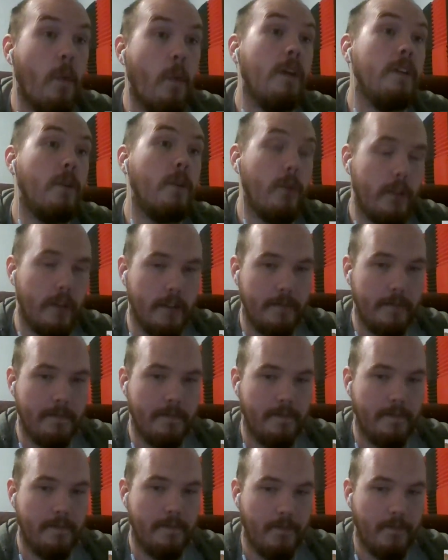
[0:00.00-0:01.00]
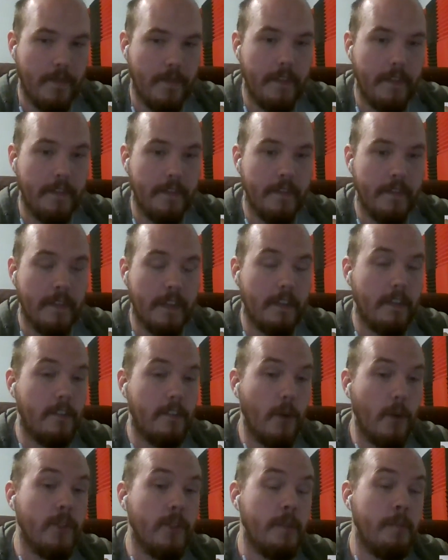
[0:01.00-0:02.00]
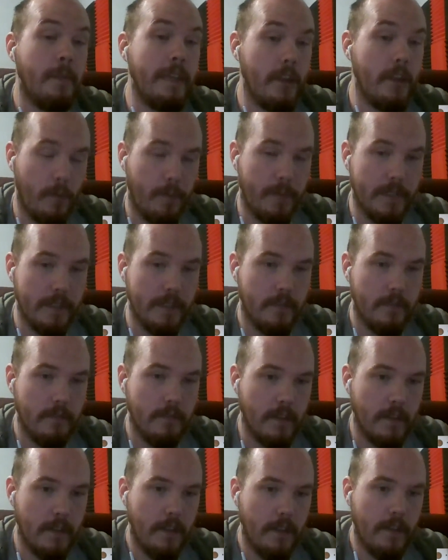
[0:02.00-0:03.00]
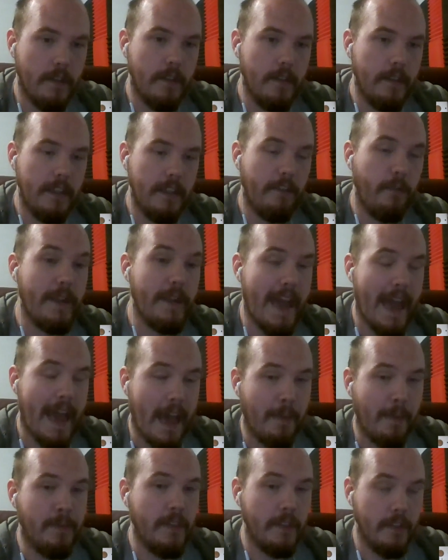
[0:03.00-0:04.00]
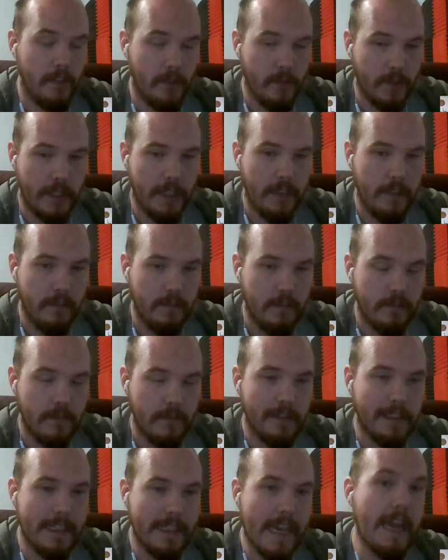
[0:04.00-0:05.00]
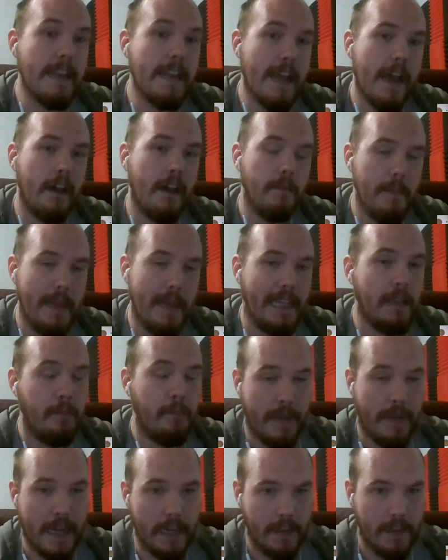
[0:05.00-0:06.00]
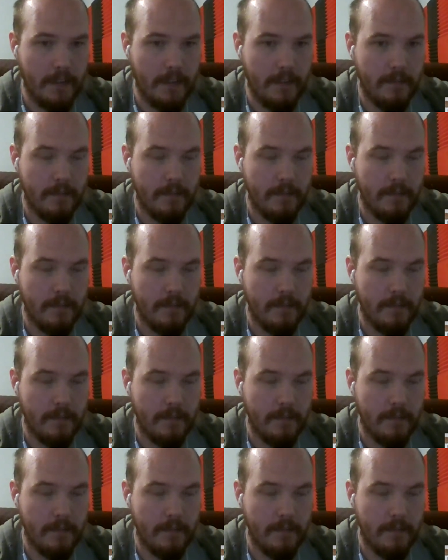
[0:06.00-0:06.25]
one order. This is only to be opened if we absolutely cannot make it back.